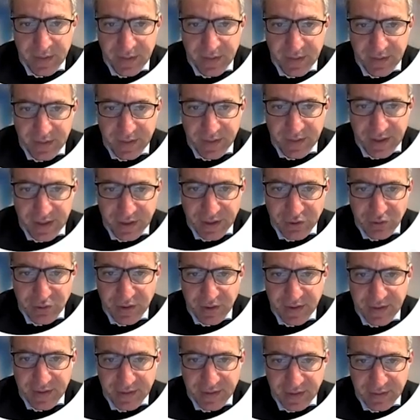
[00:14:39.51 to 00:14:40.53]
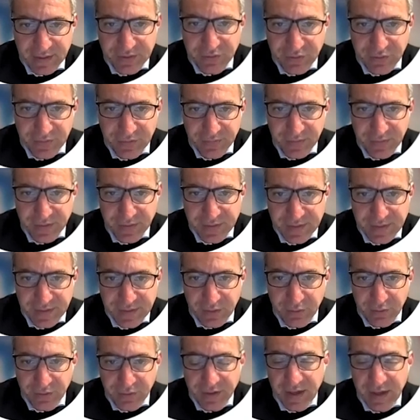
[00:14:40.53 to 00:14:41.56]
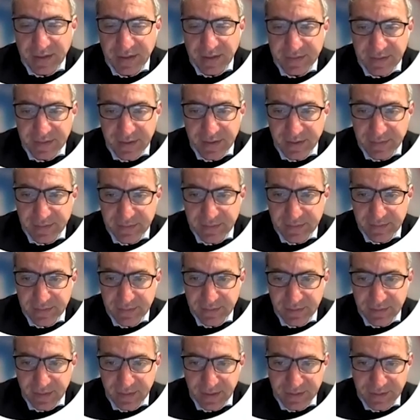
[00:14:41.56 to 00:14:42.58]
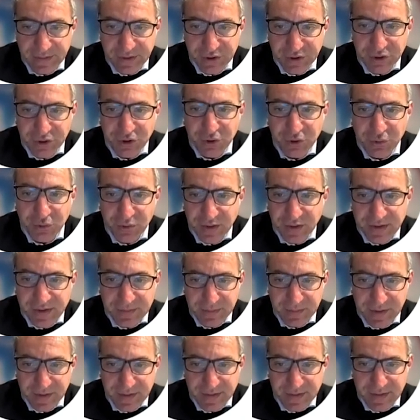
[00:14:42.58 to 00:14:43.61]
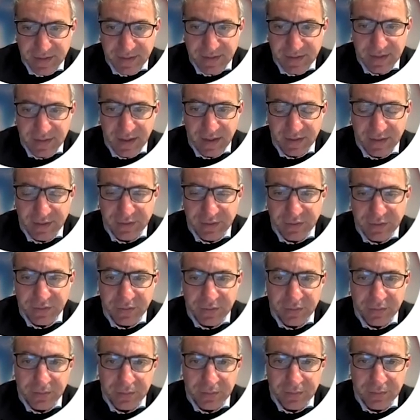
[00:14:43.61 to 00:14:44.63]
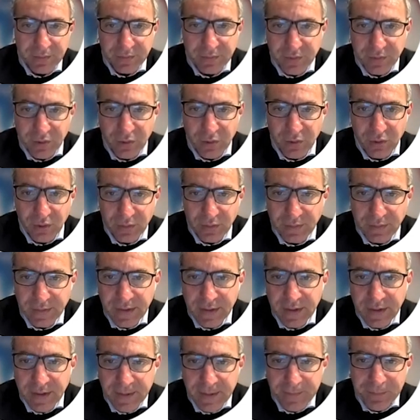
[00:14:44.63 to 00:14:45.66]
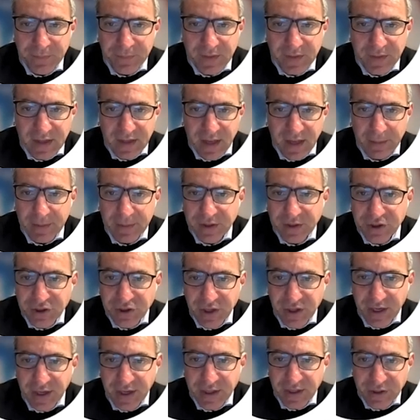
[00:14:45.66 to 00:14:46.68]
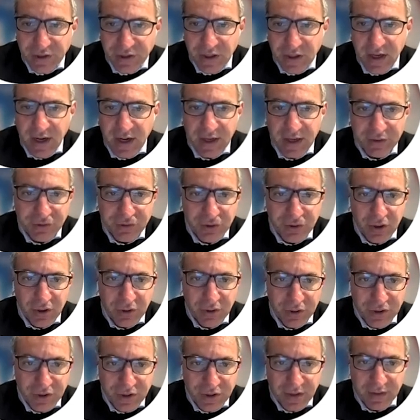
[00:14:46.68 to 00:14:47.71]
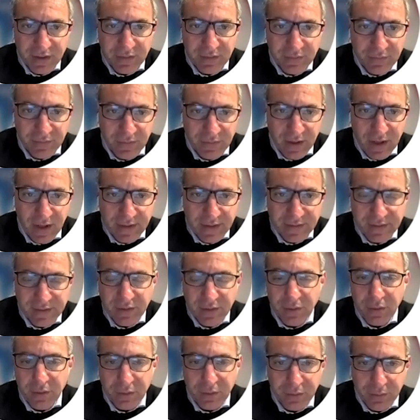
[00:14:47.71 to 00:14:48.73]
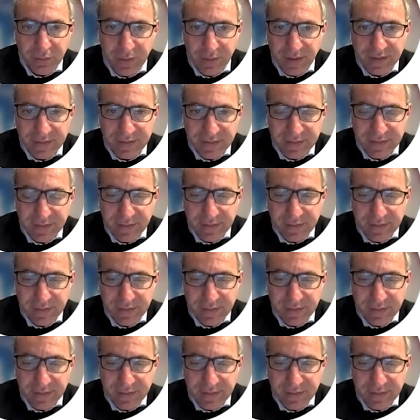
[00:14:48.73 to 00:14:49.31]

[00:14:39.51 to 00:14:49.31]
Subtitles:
Natural catastrophes, or NatCat, like the insurance business like to call, climate change, hydrology, floods, earthquakes,